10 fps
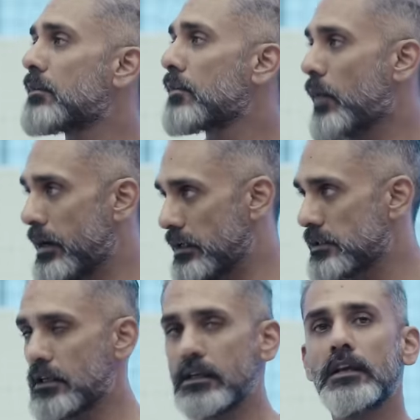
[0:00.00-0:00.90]
quite
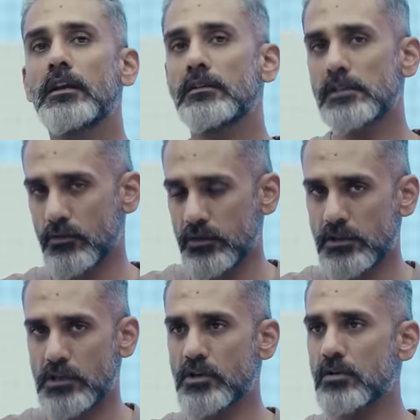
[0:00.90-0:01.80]
easily Southeast
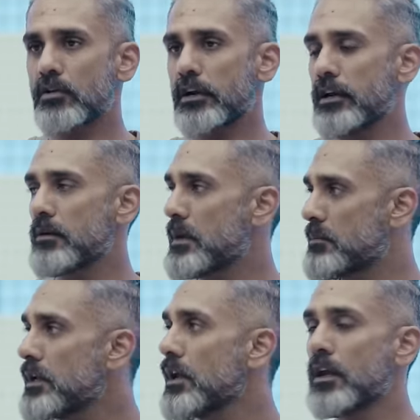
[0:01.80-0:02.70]
Asia, not India
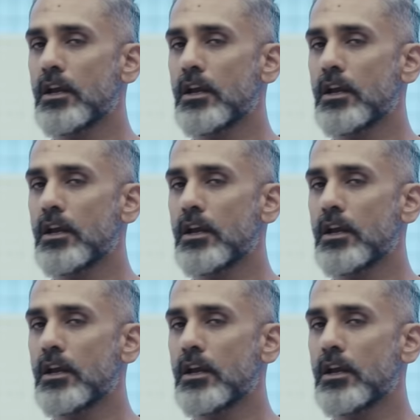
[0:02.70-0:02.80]
maybe.